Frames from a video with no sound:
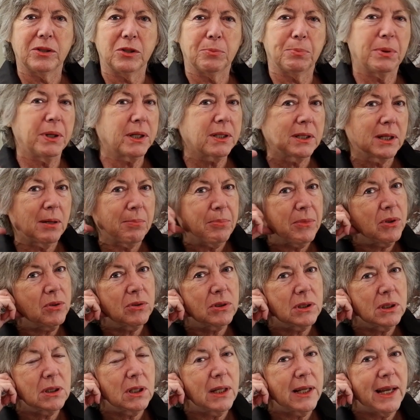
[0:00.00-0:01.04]
and you picked up
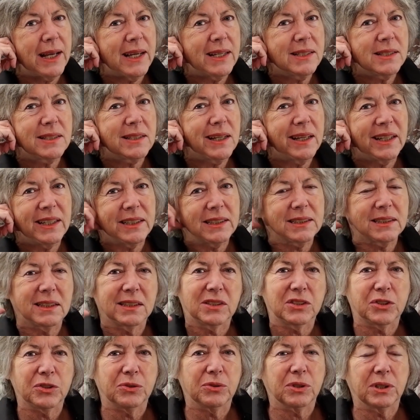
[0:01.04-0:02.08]
those little headsets
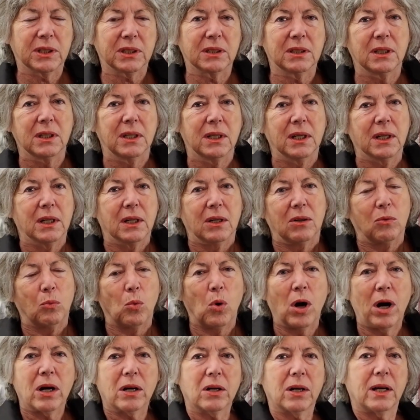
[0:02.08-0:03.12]
that you could
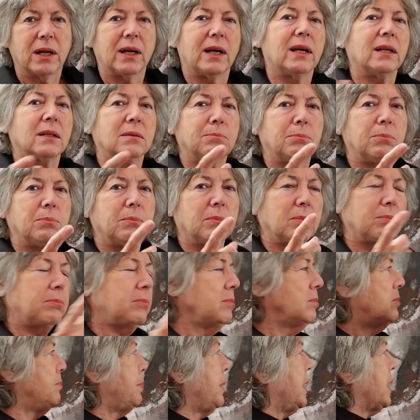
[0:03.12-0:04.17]
walk and
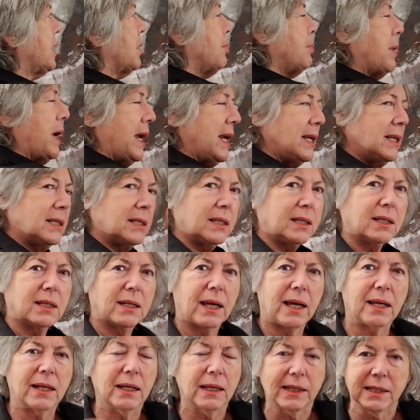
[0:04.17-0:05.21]
pick a painting
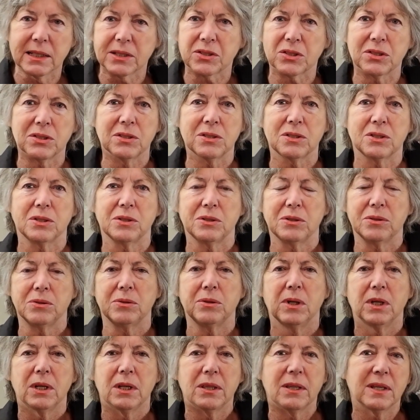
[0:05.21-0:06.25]
and listen
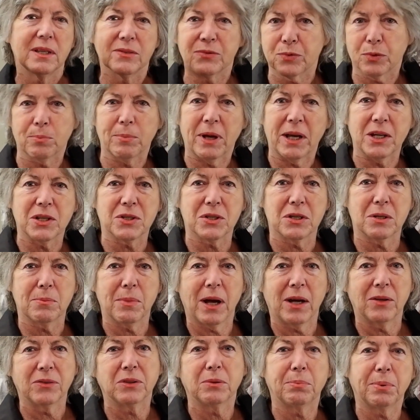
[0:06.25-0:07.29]
to the information
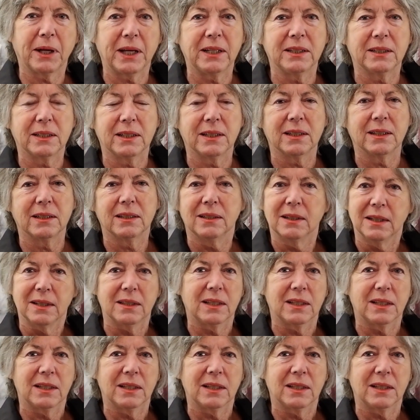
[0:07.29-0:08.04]
about the painting?